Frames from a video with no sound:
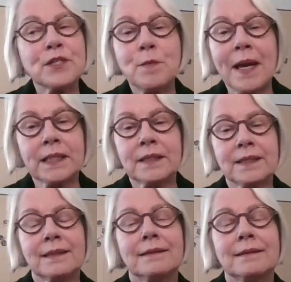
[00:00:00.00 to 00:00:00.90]

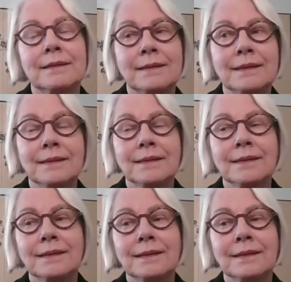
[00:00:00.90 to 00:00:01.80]
respect
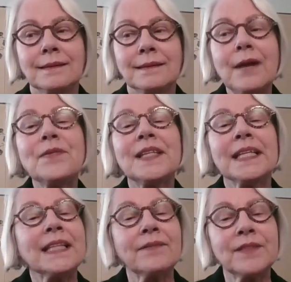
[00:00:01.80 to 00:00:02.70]

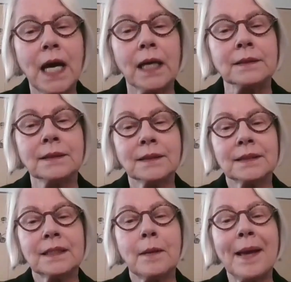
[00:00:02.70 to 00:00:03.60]
everything they've done
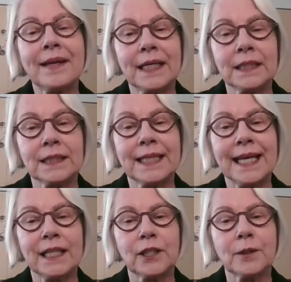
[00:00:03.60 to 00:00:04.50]
about Helen
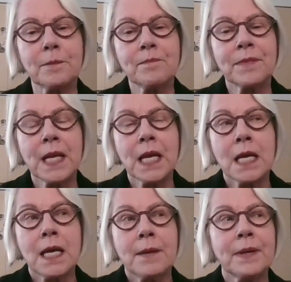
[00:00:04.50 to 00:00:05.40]
Keller.
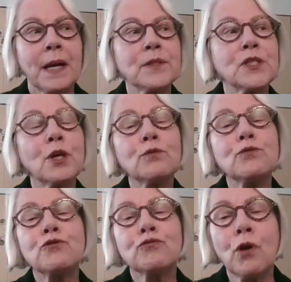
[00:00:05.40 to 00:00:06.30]
But I'm so
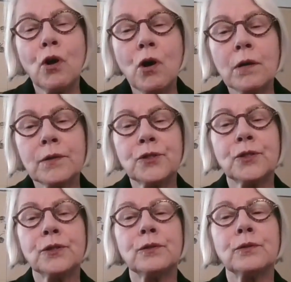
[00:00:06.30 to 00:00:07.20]
drawn
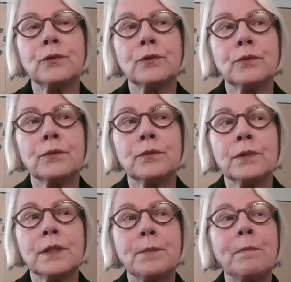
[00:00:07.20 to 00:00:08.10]
to
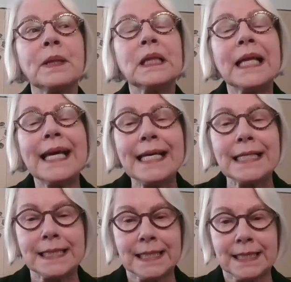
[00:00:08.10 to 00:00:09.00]
the
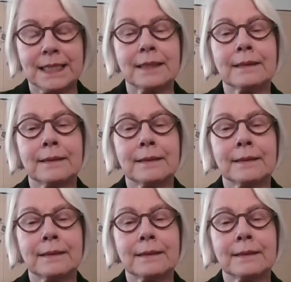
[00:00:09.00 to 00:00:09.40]
place